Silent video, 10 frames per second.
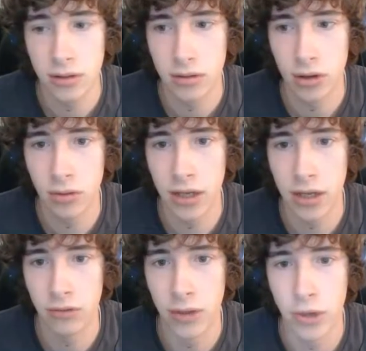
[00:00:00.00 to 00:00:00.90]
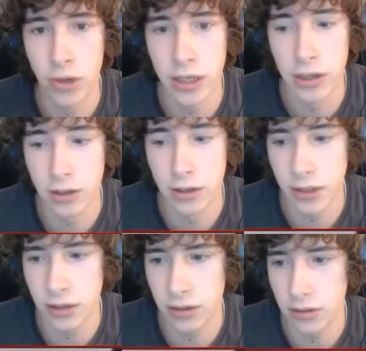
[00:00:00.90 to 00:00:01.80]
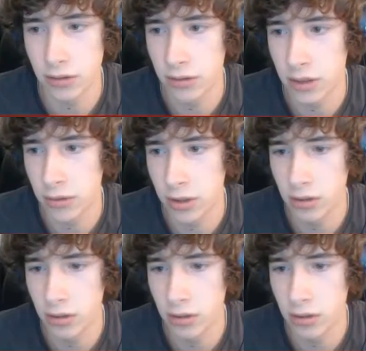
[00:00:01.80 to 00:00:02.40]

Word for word: Okay, right, we're here, I think. Are we?